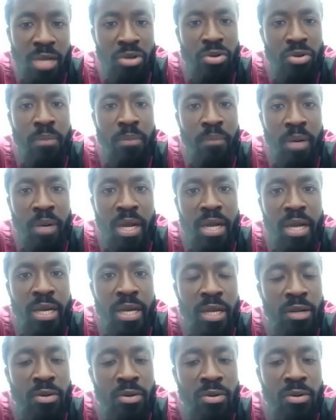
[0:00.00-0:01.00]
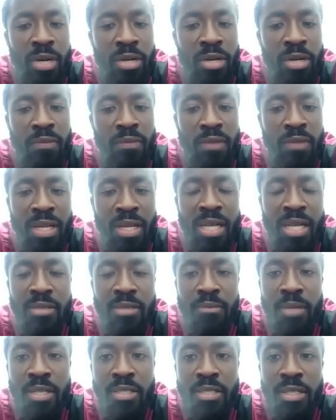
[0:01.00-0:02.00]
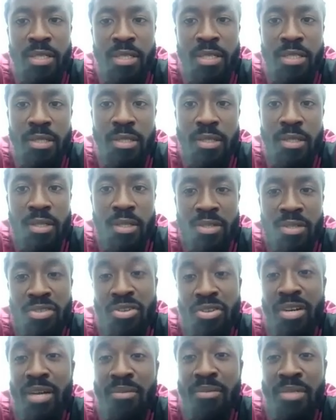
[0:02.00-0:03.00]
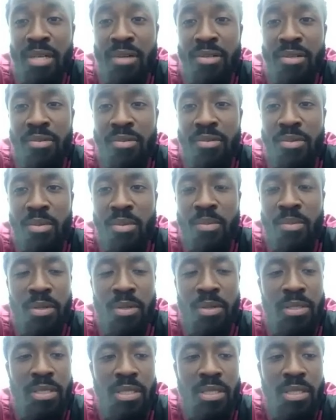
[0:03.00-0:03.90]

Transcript: I don't reply hello. I don't think that's the message. Sorry, I'm sounding rude. Yeah.